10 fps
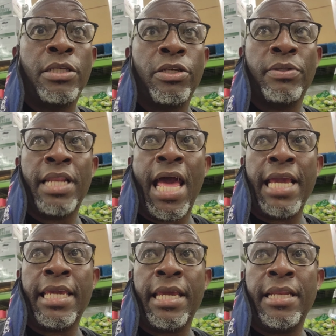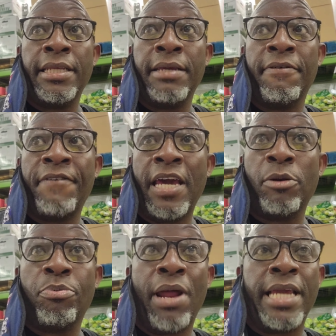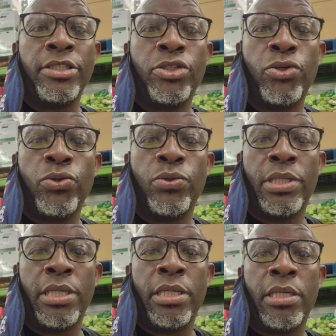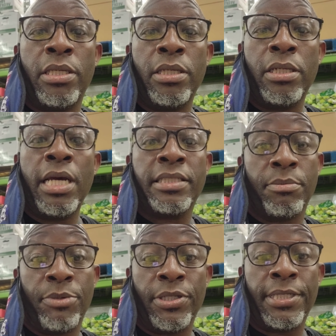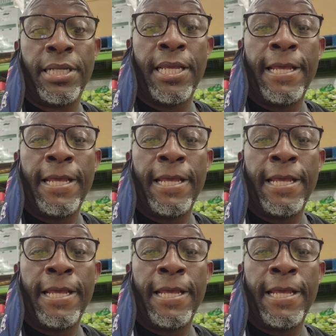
so that I can give the final price to the customers.